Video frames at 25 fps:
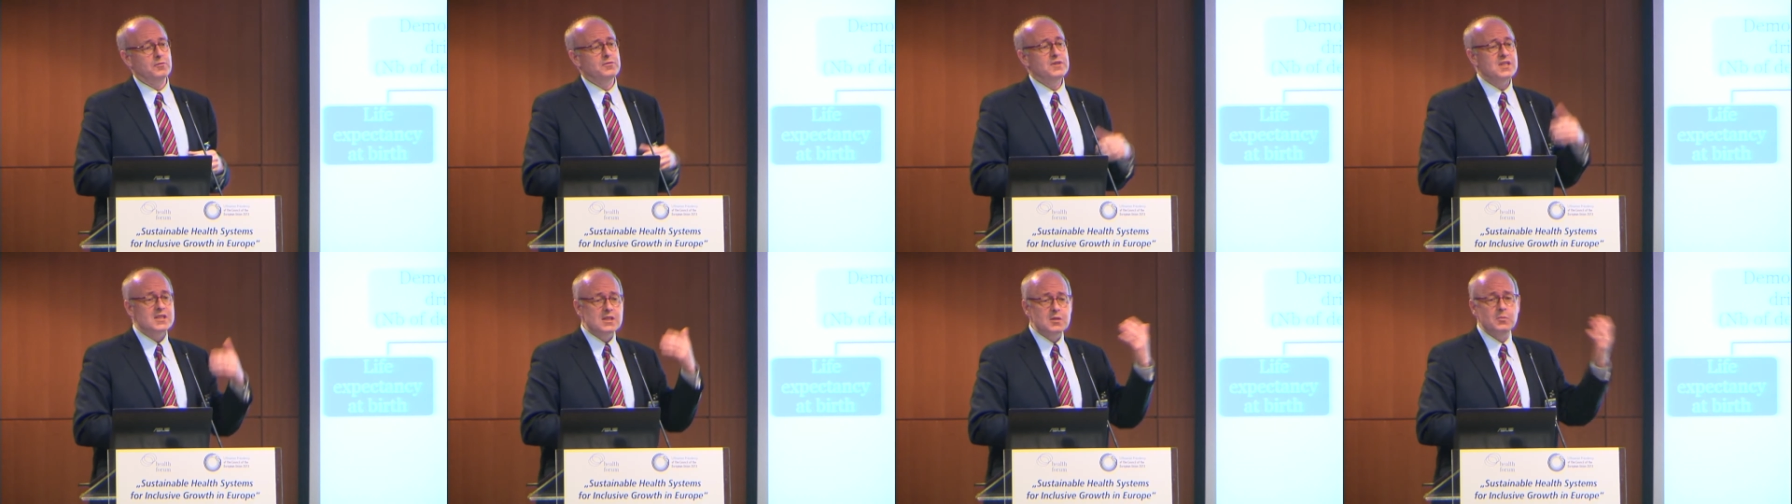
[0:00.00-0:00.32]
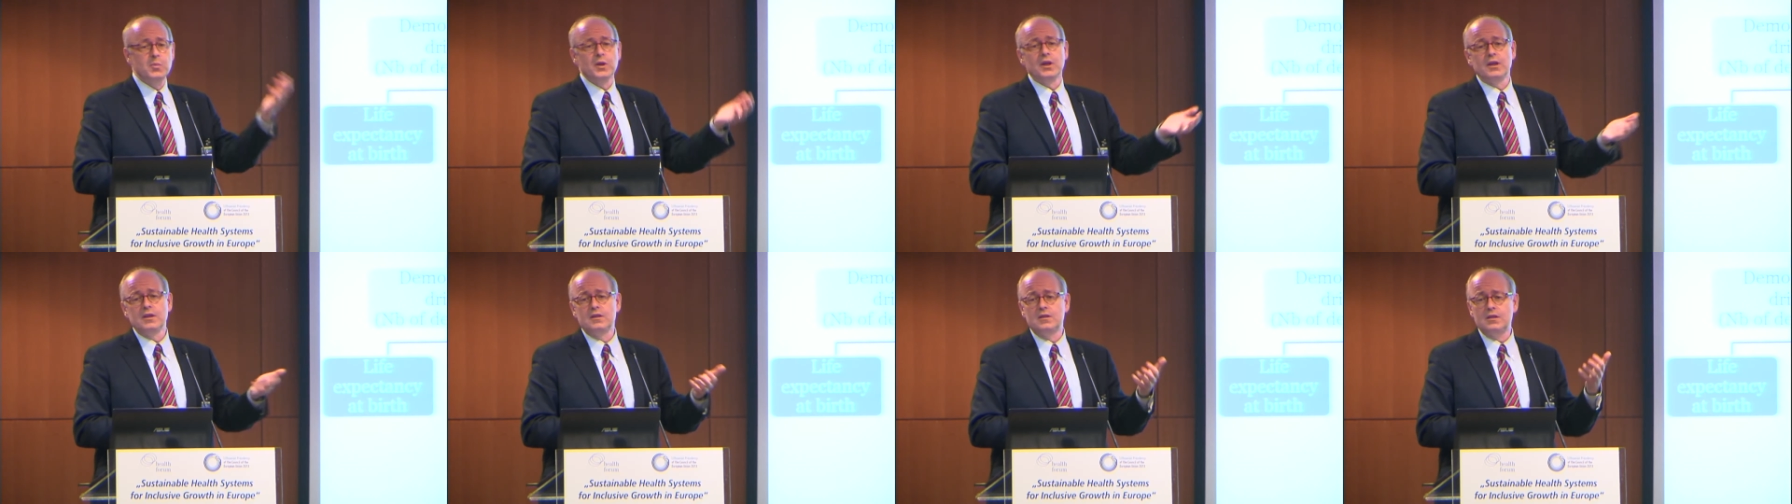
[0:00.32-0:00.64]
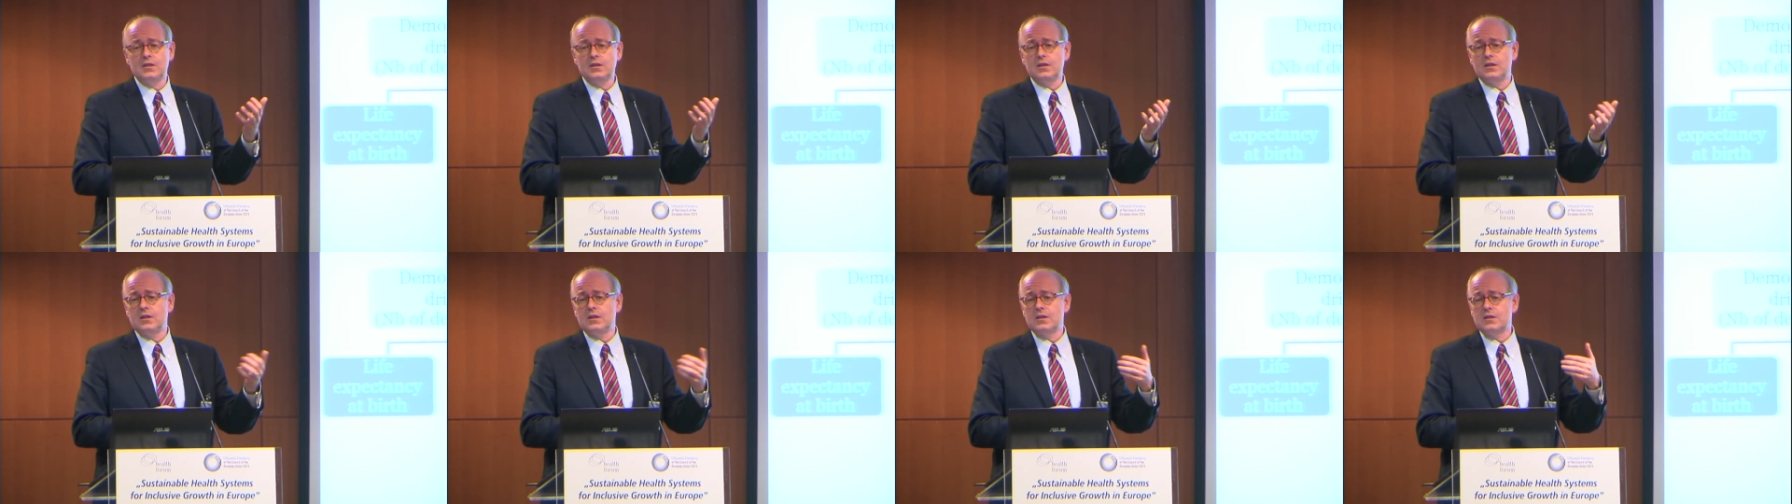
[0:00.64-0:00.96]

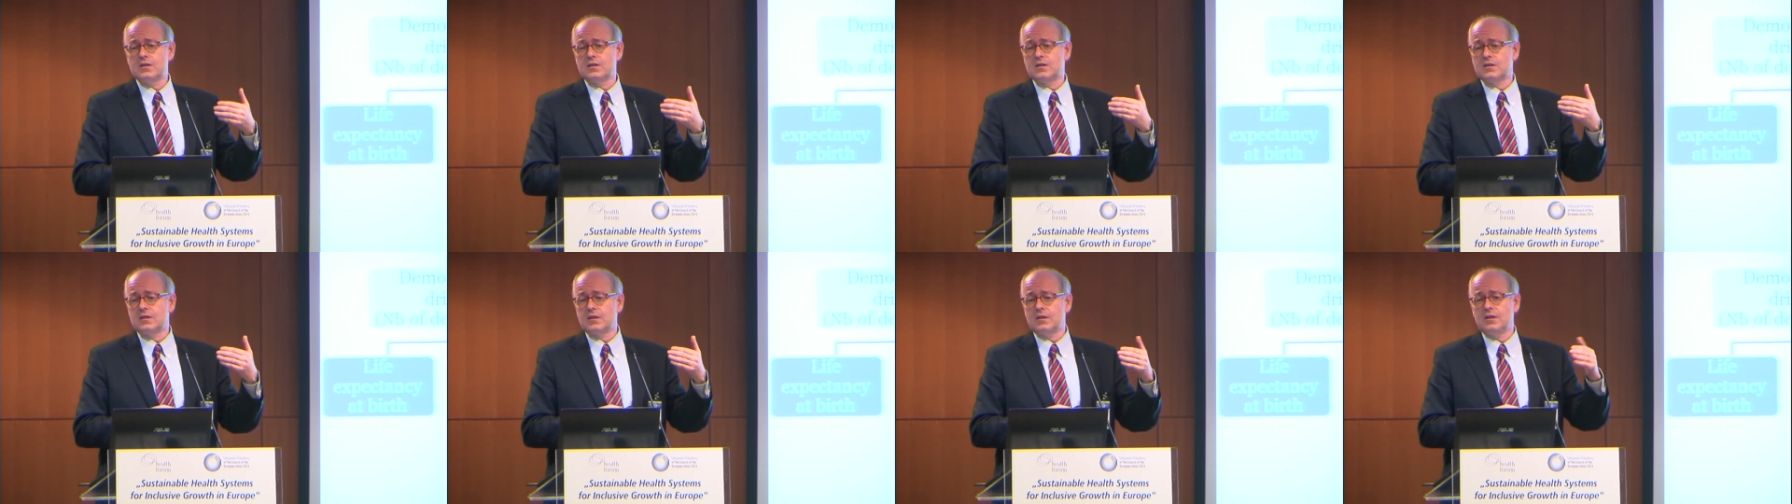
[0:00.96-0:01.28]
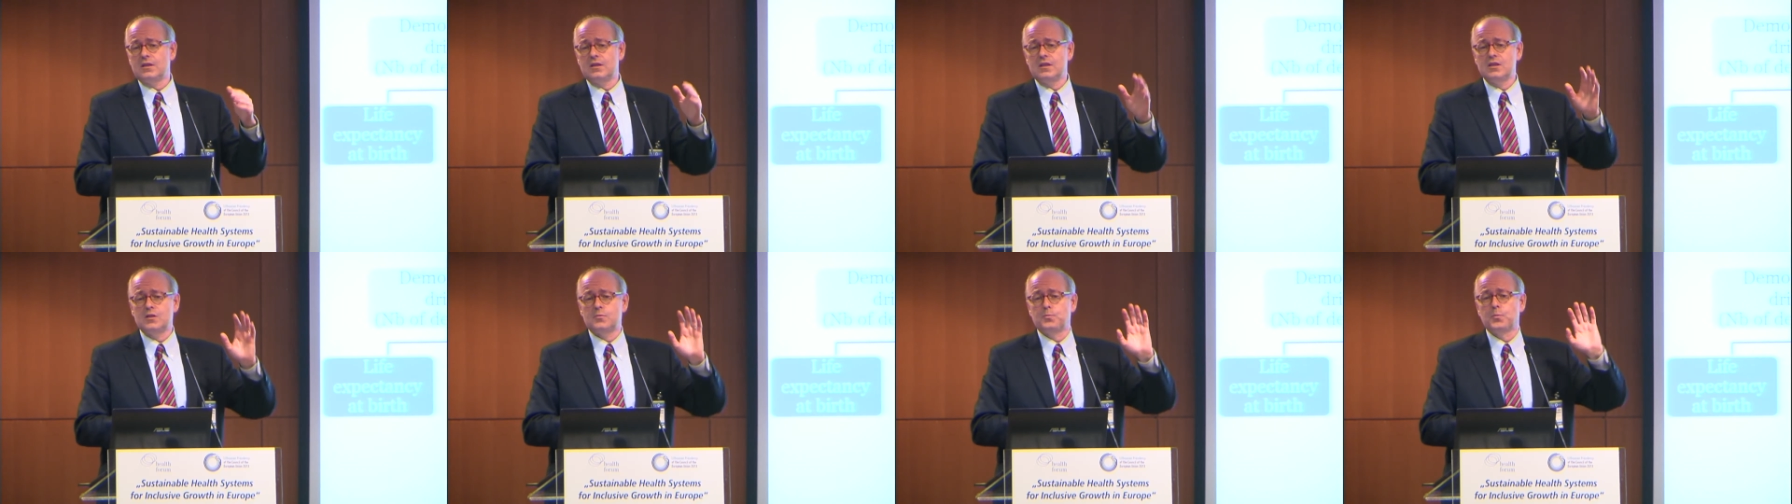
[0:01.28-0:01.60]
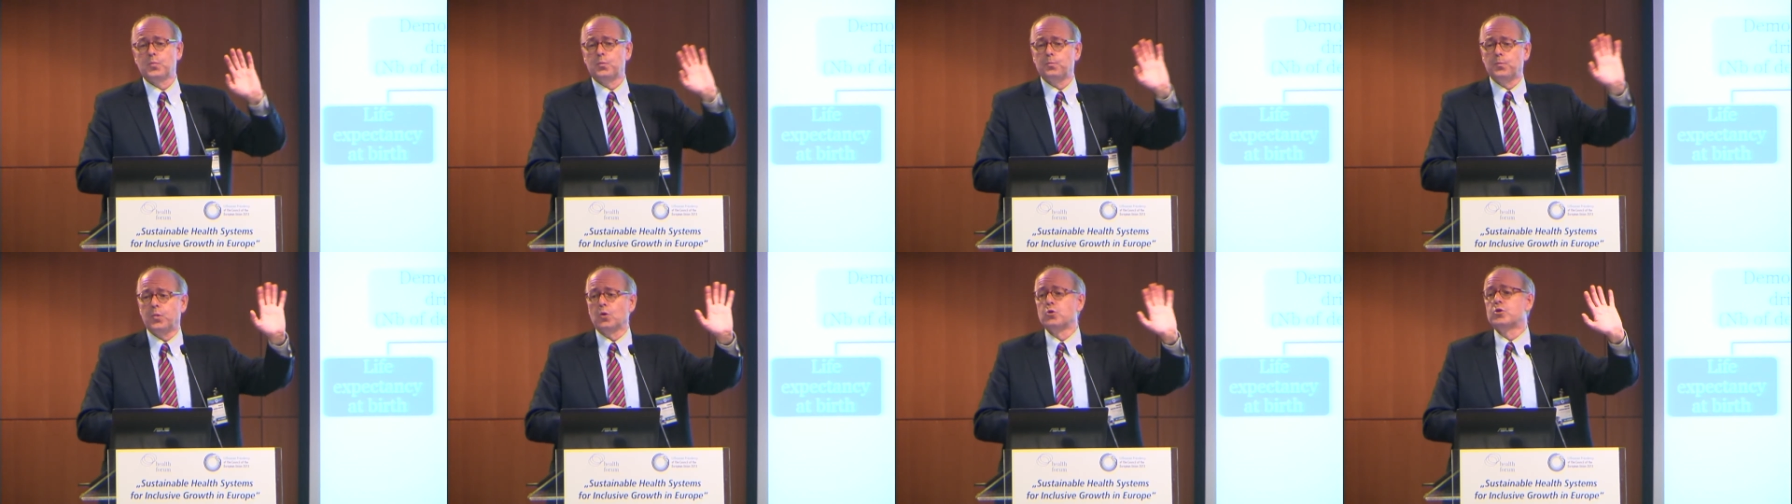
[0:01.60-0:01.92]
disability is
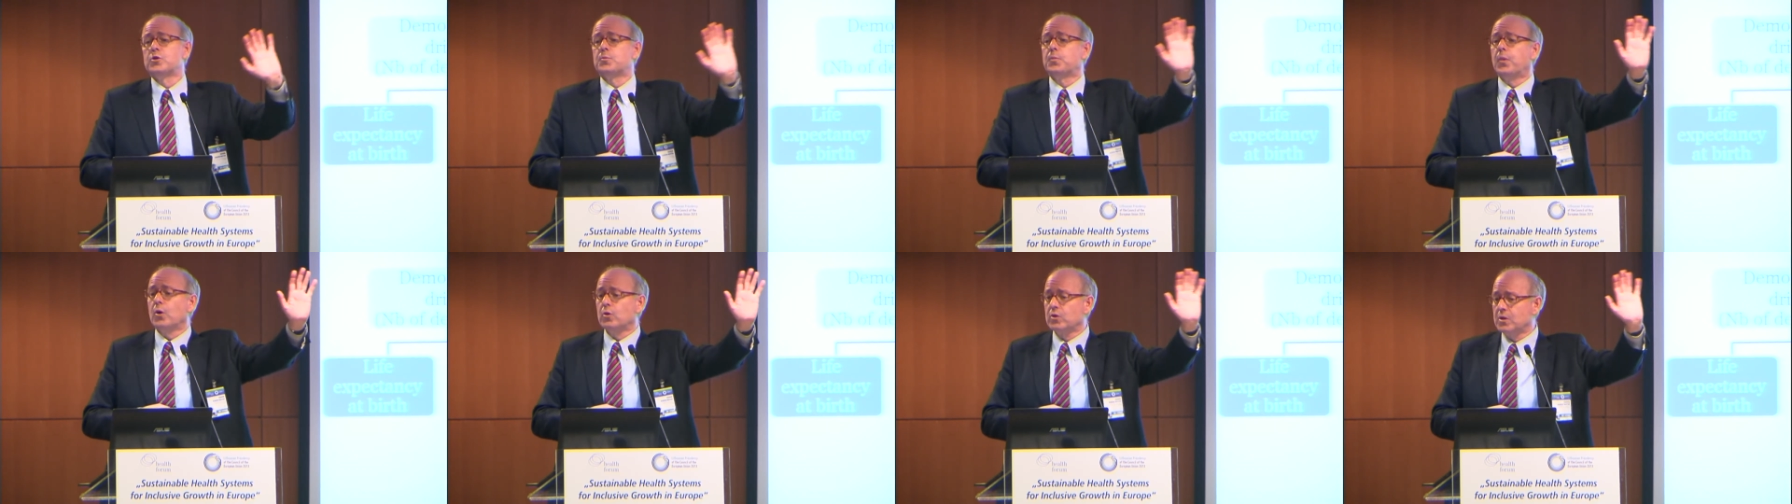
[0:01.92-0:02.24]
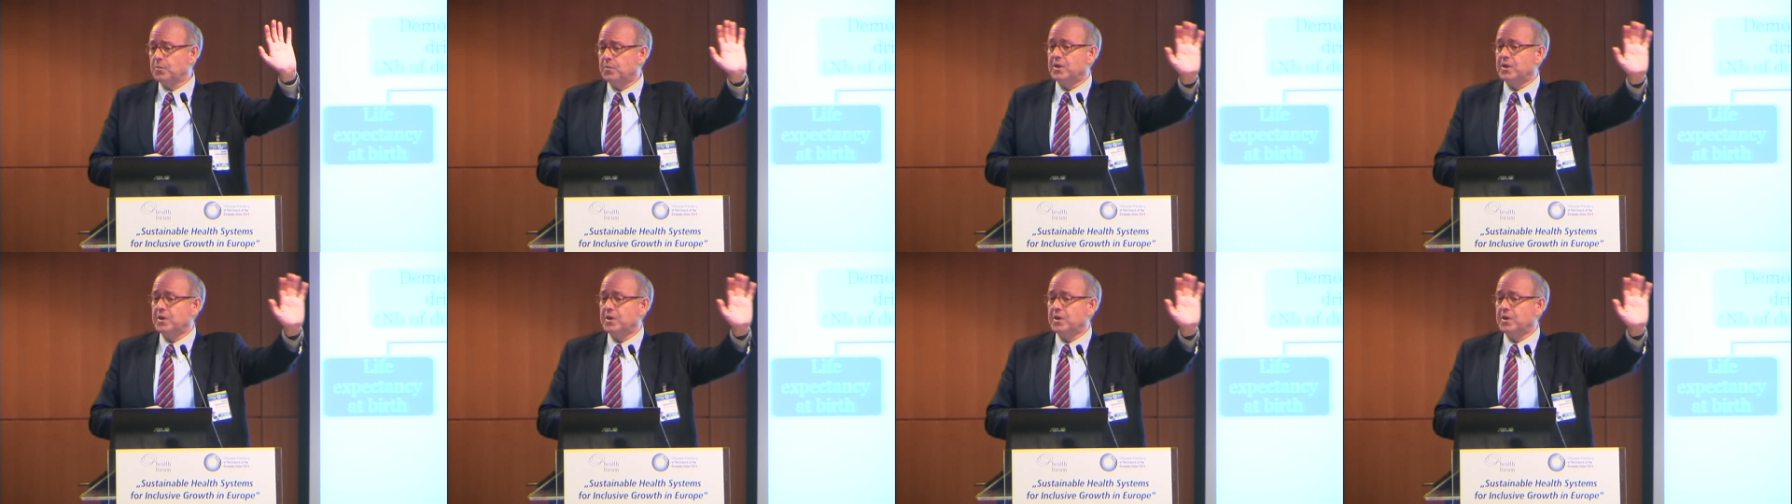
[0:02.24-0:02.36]
postponed